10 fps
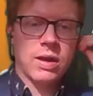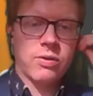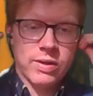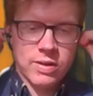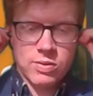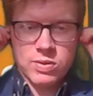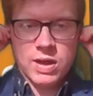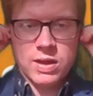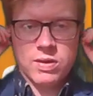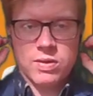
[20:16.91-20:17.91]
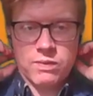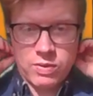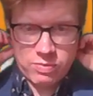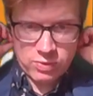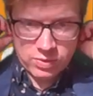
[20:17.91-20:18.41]
It increases your chances
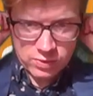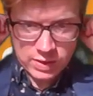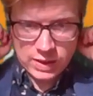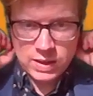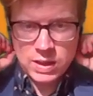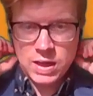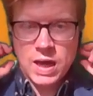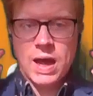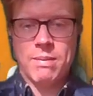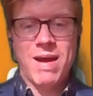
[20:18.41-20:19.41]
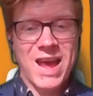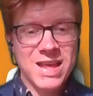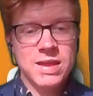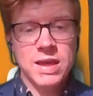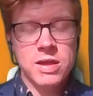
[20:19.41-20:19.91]
of reproducing
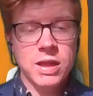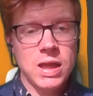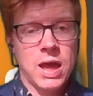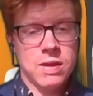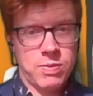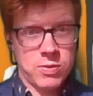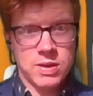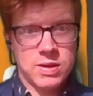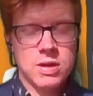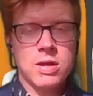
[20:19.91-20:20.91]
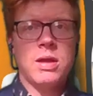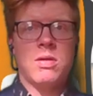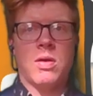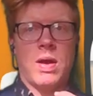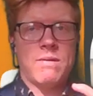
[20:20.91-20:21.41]
asexually as opposed to sexually,
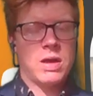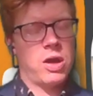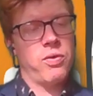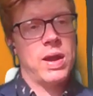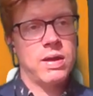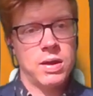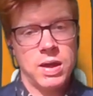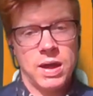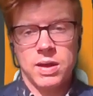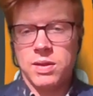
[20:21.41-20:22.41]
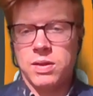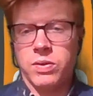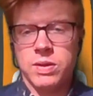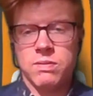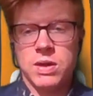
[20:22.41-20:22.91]
so having a greater
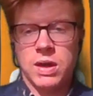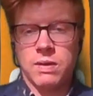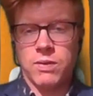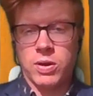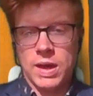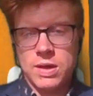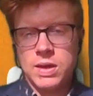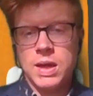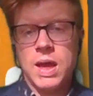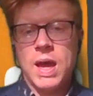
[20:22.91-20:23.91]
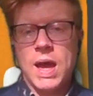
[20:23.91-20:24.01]
series of genetic variation,